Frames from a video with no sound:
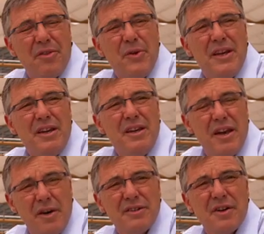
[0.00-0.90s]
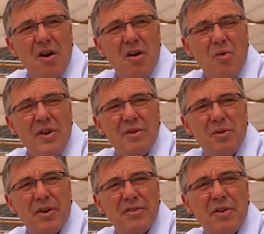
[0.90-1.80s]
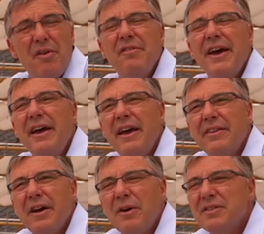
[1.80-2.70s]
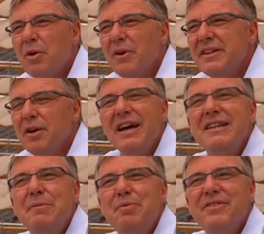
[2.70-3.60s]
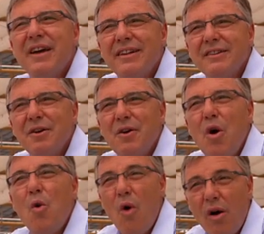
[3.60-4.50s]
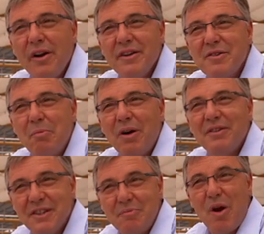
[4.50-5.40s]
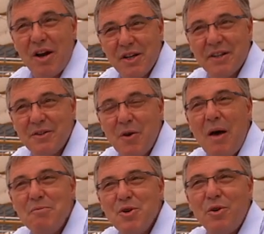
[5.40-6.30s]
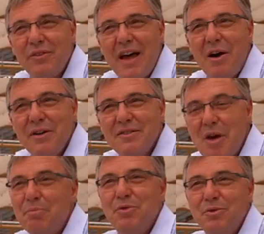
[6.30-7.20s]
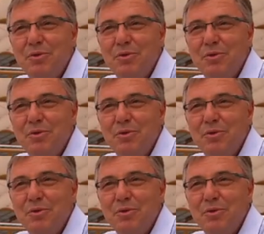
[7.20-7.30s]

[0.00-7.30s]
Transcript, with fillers: Three years ago, we took a survey and there was already a 90% uh, awareness about this project. So I'm sure now it's up to